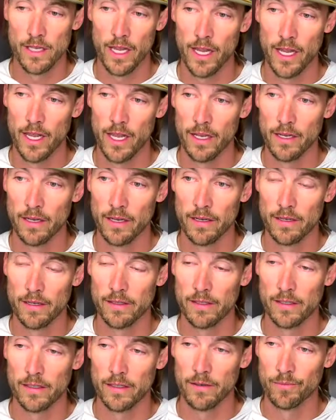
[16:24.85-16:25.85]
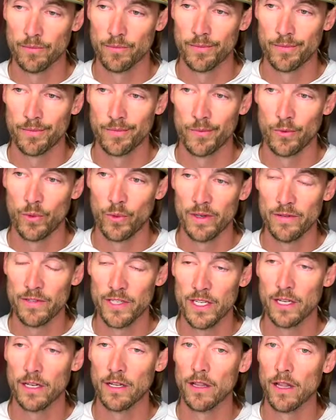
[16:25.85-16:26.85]
And, you know, we've
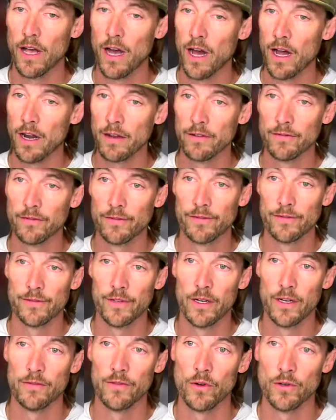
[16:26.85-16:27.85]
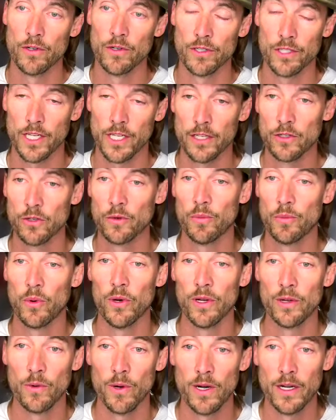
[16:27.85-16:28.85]
seen a lot of owners get to a
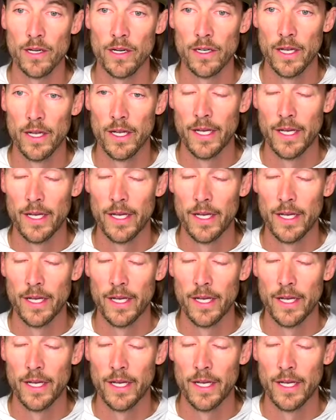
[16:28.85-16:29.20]
point where